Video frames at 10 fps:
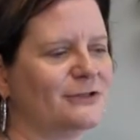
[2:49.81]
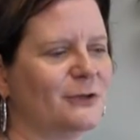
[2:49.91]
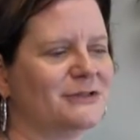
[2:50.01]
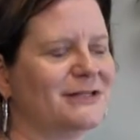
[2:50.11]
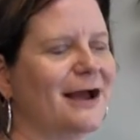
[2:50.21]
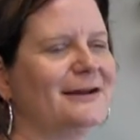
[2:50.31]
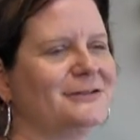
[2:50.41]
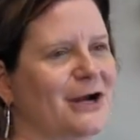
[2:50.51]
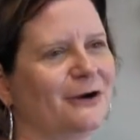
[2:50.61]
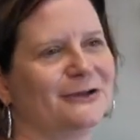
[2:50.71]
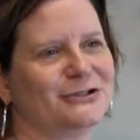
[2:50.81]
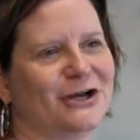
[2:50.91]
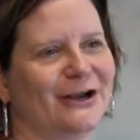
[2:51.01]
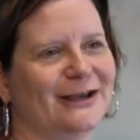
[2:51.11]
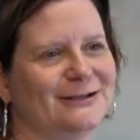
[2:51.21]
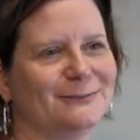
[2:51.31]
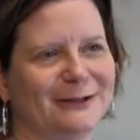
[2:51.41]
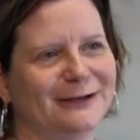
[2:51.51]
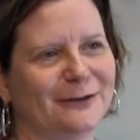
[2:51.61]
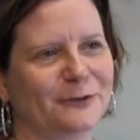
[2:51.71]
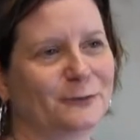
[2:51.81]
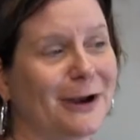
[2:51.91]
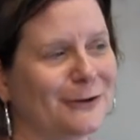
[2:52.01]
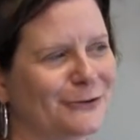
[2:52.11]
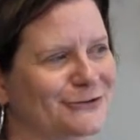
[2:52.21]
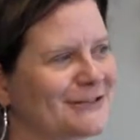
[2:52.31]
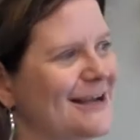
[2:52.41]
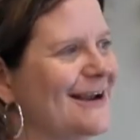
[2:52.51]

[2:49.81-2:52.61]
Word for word: so it's not entirely shocking to me and other writers